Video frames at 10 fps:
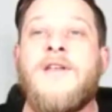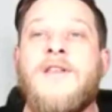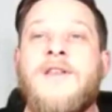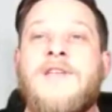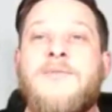
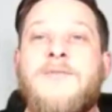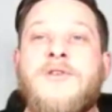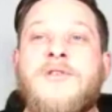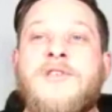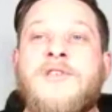the
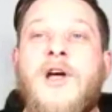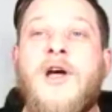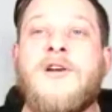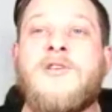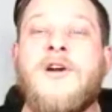typical
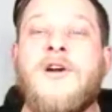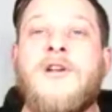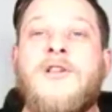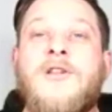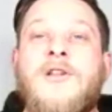stock
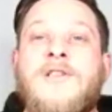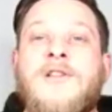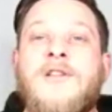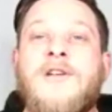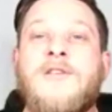chart looks a
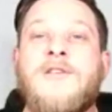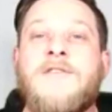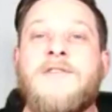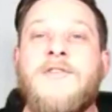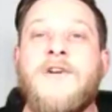little
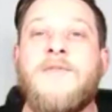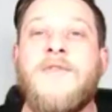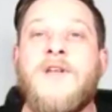different.